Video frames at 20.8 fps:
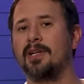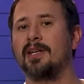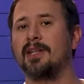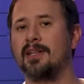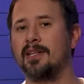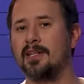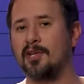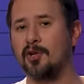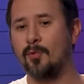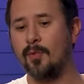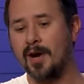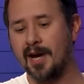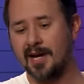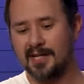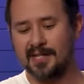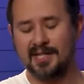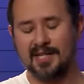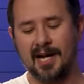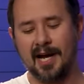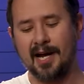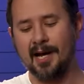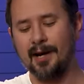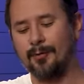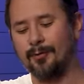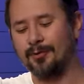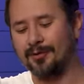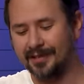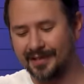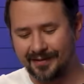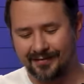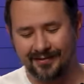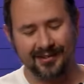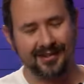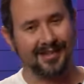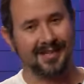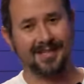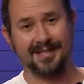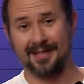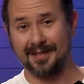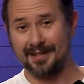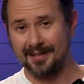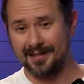in the U S, I will leave it
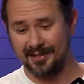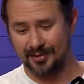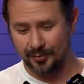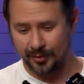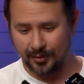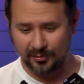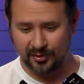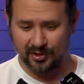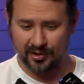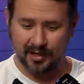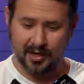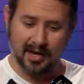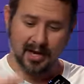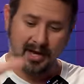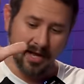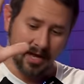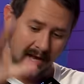linked in the description.